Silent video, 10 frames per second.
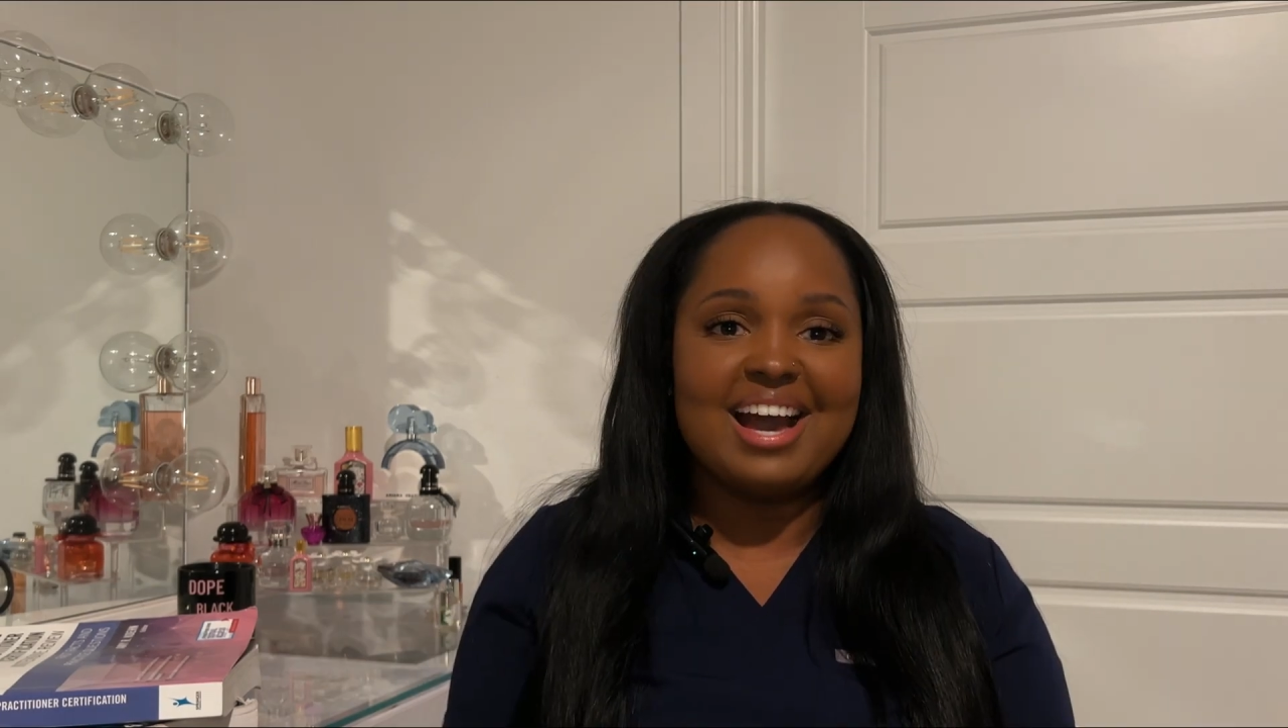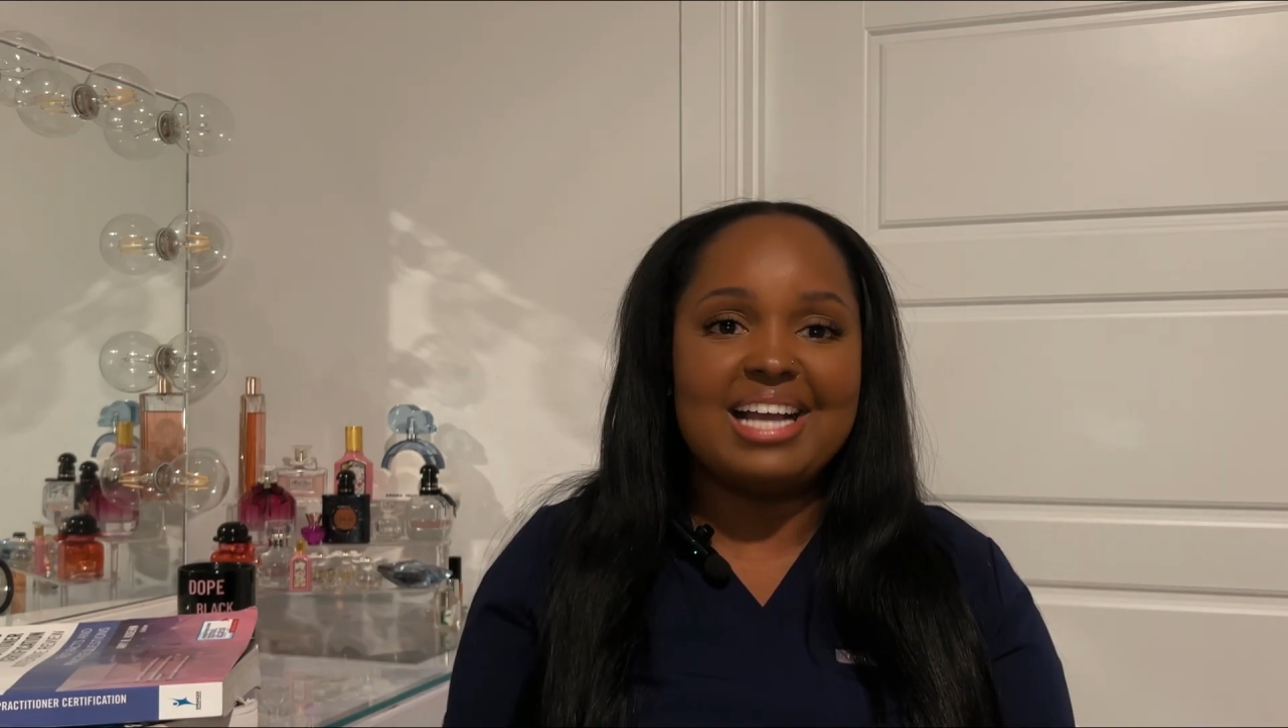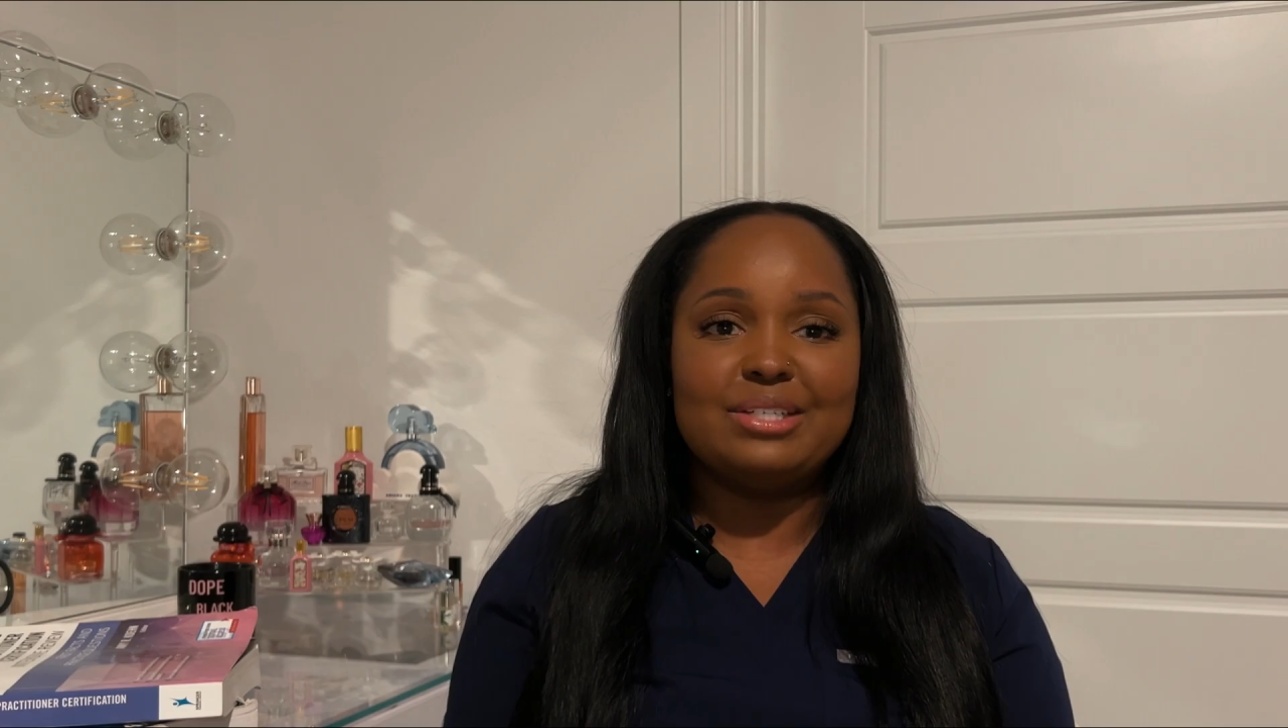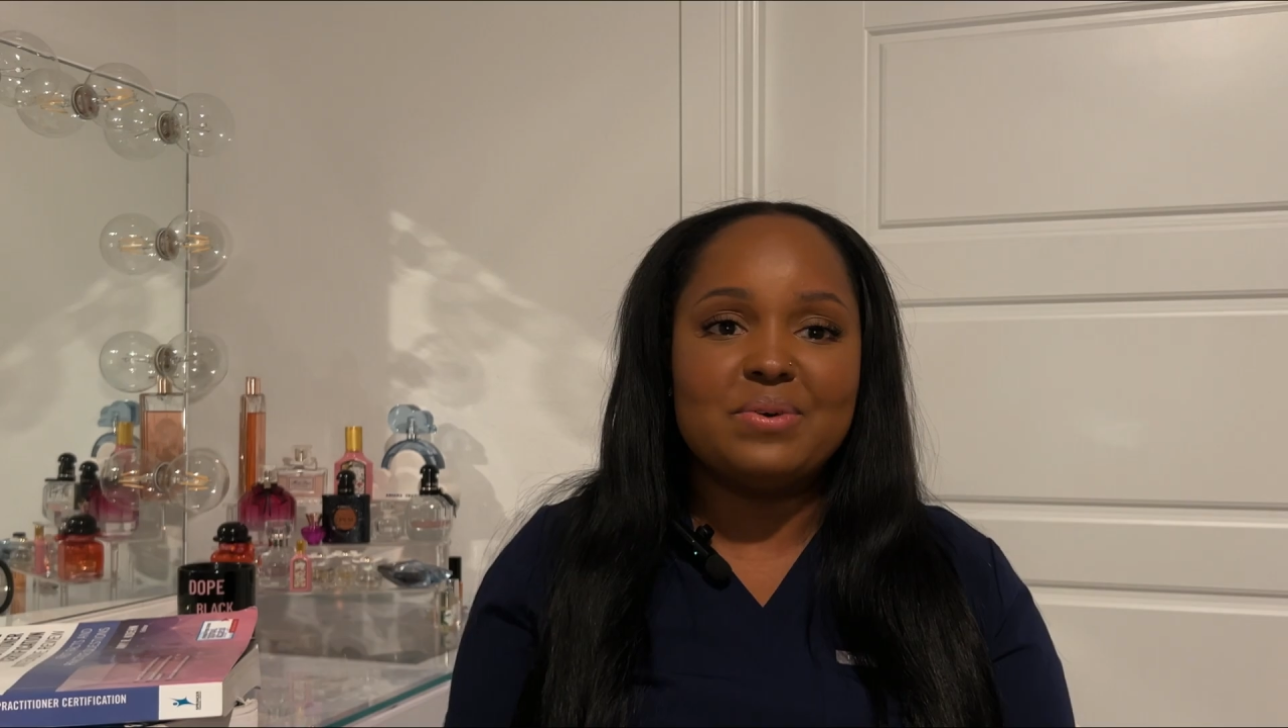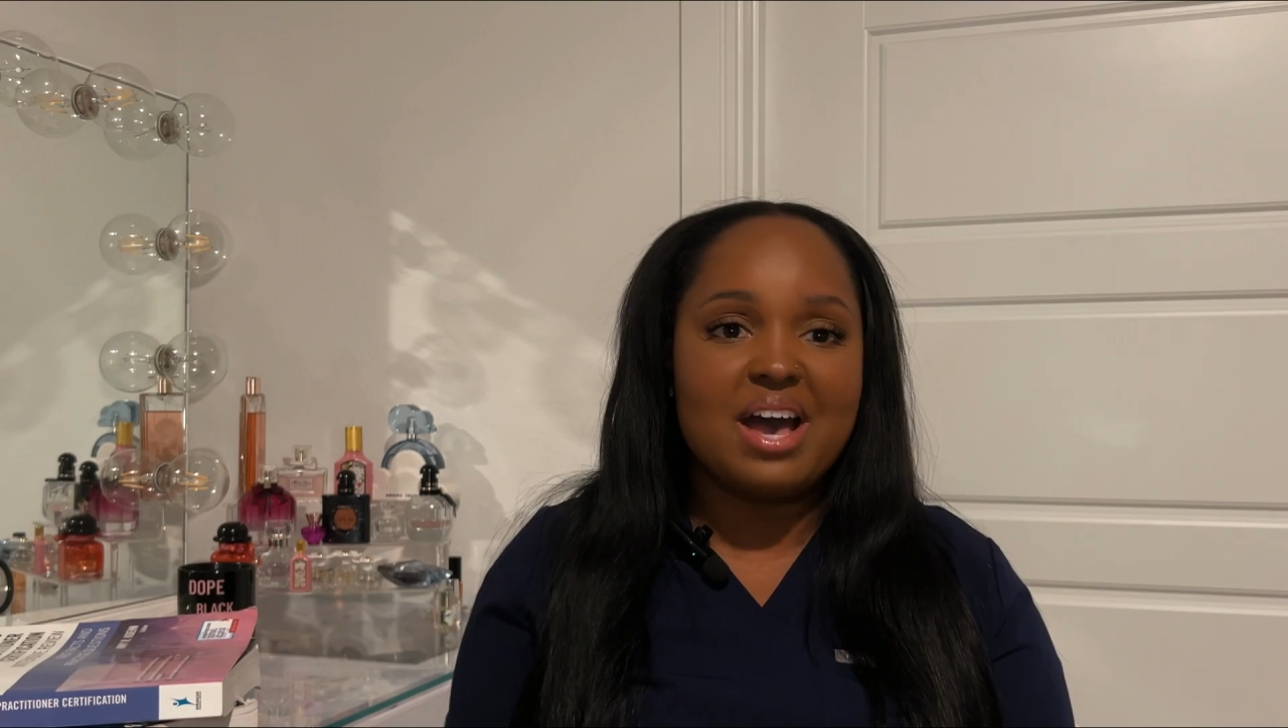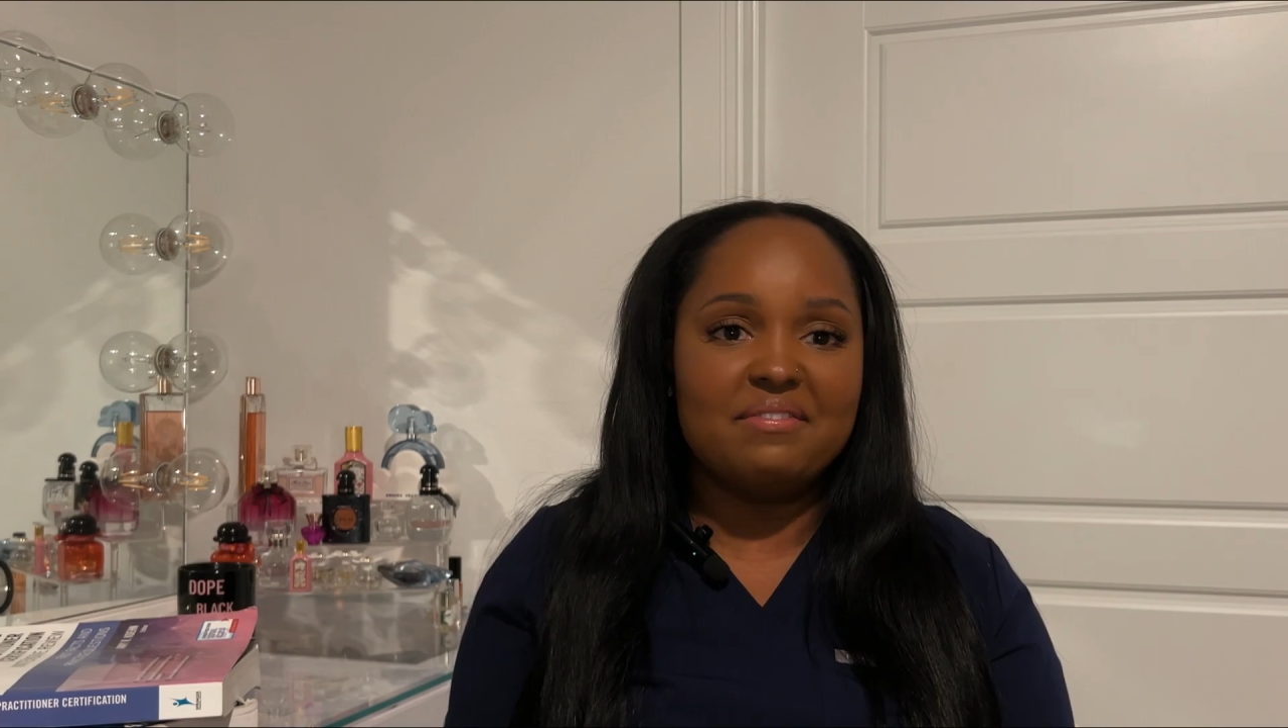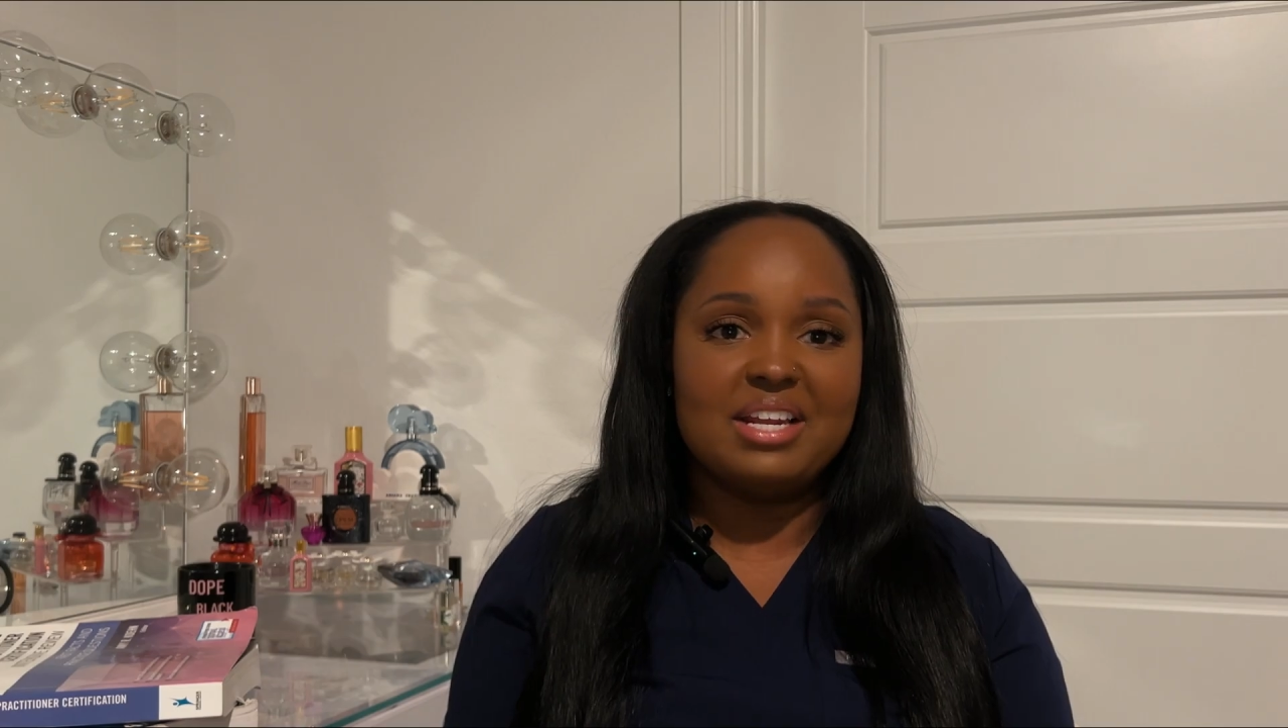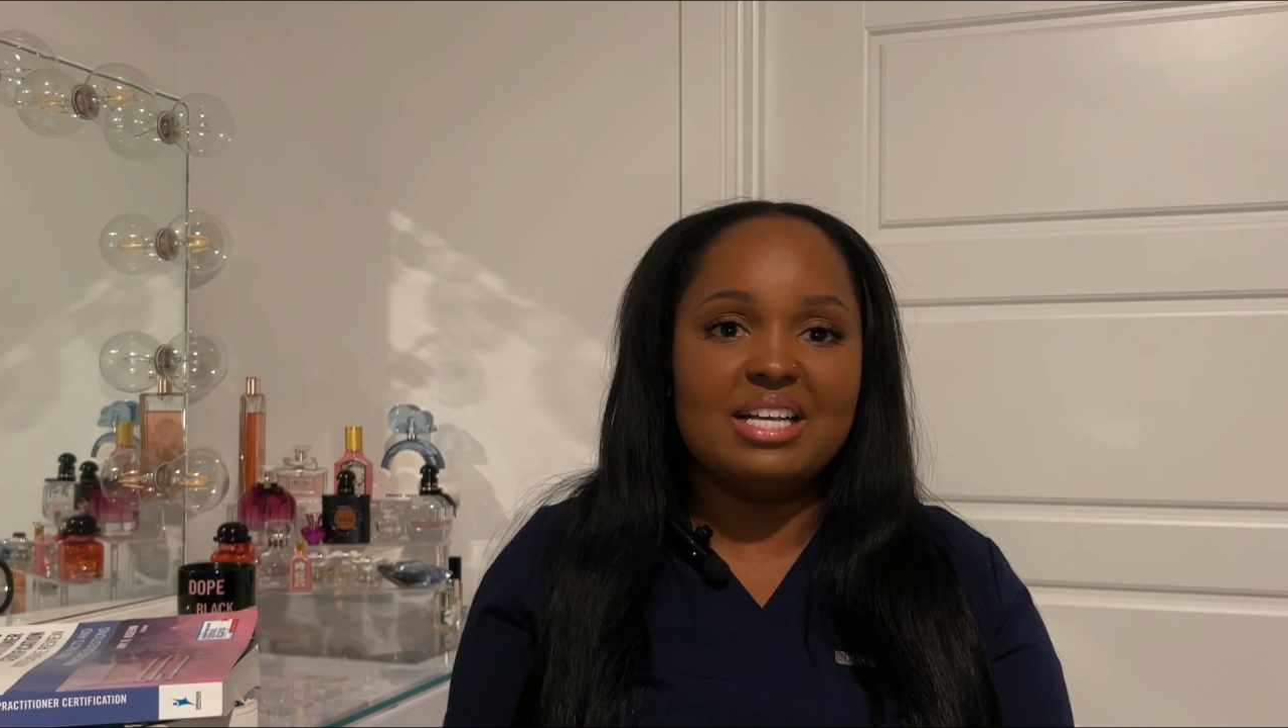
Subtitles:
I do have an